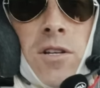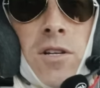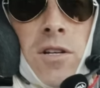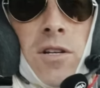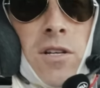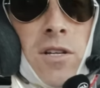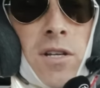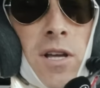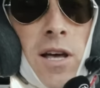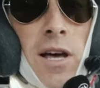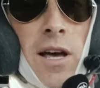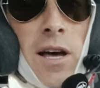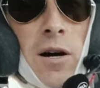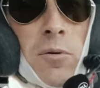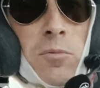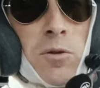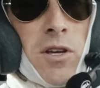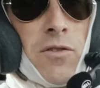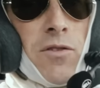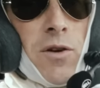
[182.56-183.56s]
just
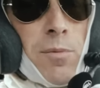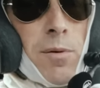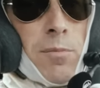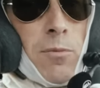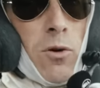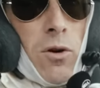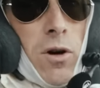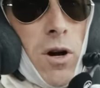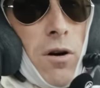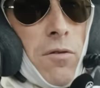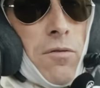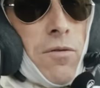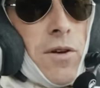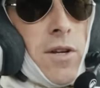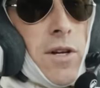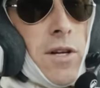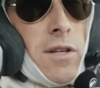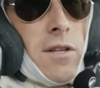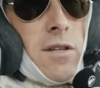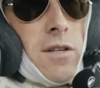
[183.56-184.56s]
helps give you a bit more
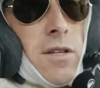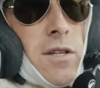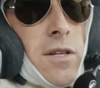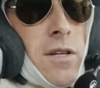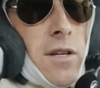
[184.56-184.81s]
confidence.